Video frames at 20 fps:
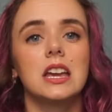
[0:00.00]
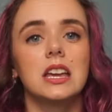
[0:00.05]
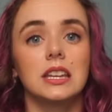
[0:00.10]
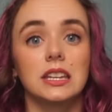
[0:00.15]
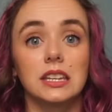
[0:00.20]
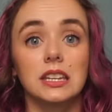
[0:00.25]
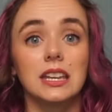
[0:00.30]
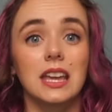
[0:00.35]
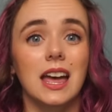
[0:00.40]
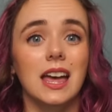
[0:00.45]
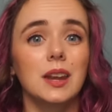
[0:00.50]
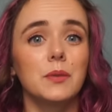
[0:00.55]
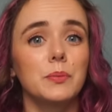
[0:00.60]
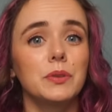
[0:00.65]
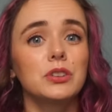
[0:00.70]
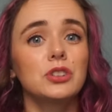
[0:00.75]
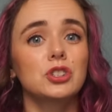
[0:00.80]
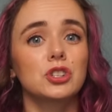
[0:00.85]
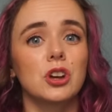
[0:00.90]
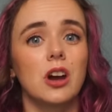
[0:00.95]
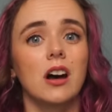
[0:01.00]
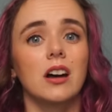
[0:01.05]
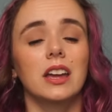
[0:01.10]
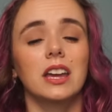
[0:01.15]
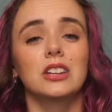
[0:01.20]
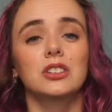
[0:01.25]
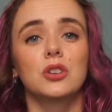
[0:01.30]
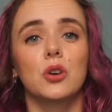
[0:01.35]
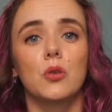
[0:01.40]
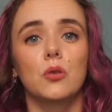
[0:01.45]
He had been shot
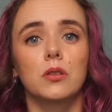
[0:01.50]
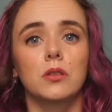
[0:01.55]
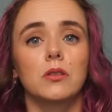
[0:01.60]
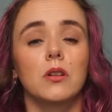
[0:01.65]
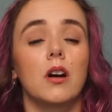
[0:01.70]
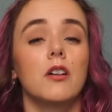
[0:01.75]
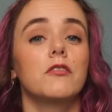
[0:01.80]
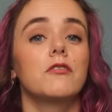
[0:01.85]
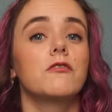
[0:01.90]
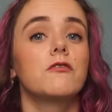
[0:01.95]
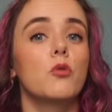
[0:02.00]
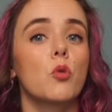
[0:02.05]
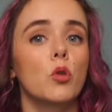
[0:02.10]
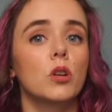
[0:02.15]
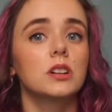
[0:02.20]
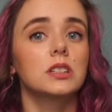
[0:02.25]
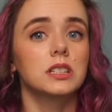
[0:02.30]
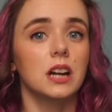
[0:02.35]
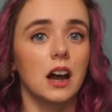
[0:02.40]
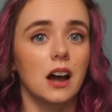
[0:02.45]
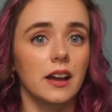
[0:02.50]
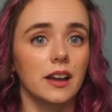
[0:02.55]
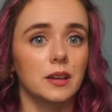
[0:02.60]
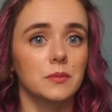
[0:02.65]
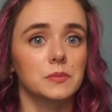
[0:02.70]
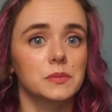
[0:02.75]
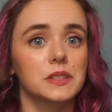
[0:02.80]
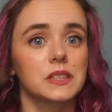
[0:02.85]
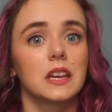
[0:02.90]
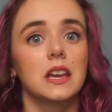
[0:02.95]
a total of four
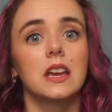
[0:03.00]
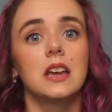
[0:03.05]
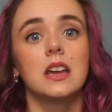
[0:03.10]
times.